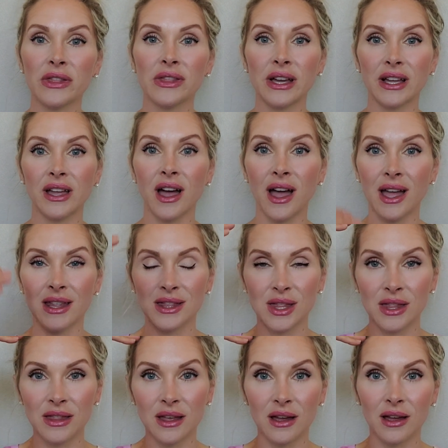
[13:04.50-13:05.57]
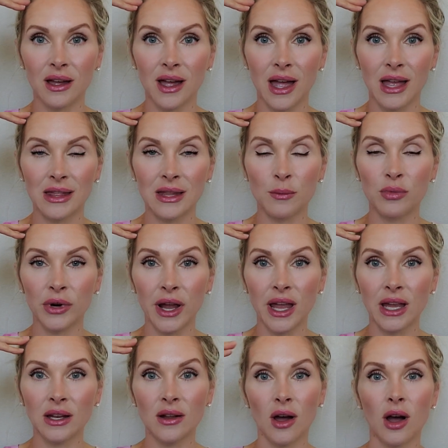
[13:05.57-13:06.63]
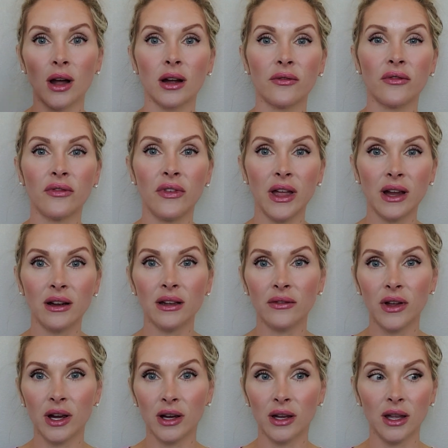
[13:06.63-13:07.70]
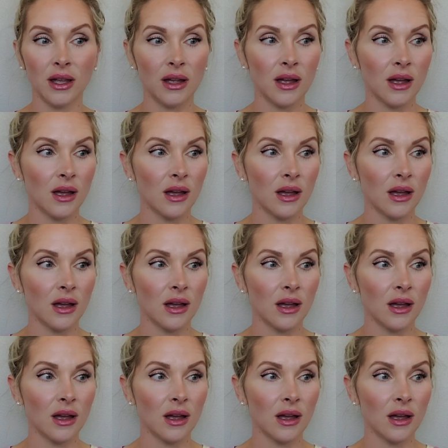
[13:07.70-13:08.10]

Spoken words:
the gut and the brain are very, very